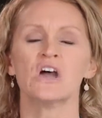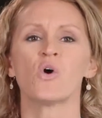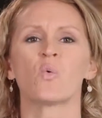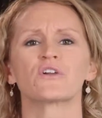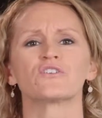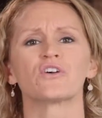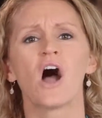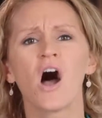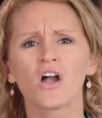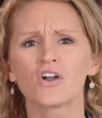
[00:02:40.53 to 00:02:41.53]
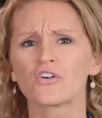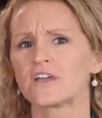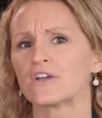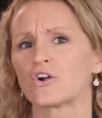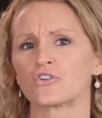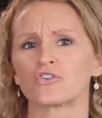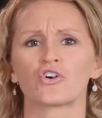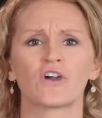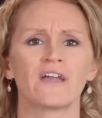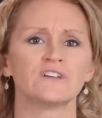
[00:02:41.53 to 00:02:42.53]
where you're hungry or you're
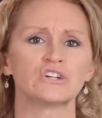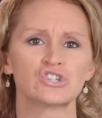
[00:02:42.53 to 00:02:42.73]
craving